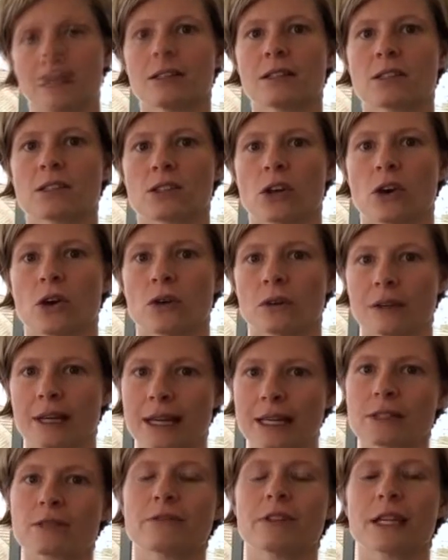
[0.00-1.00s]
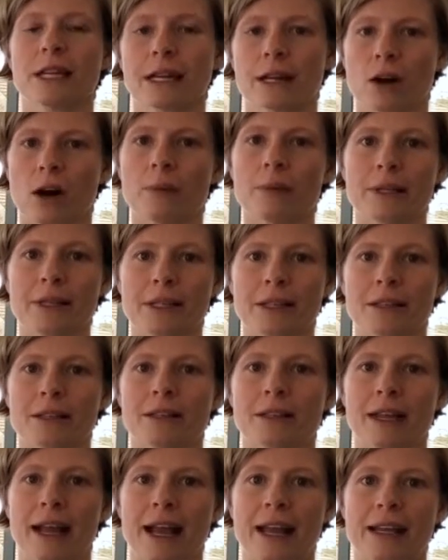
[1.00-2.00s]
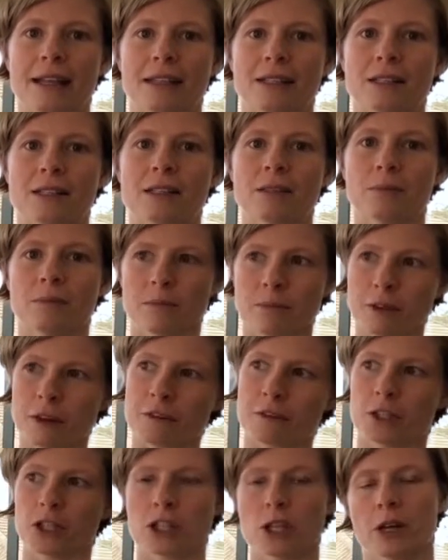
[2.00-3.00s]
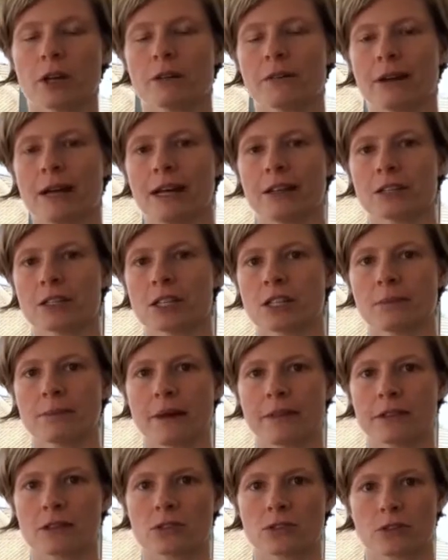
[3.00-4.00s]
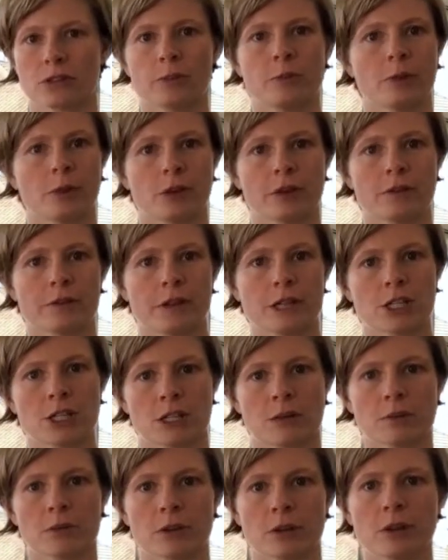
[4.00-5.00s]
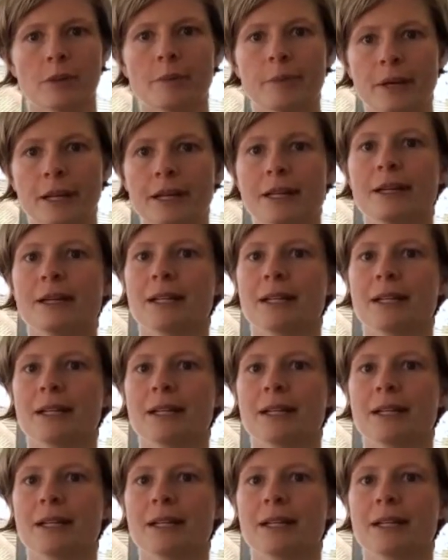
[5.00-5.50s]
So it's really common, and if you turn around to your mother's group or your friendship group,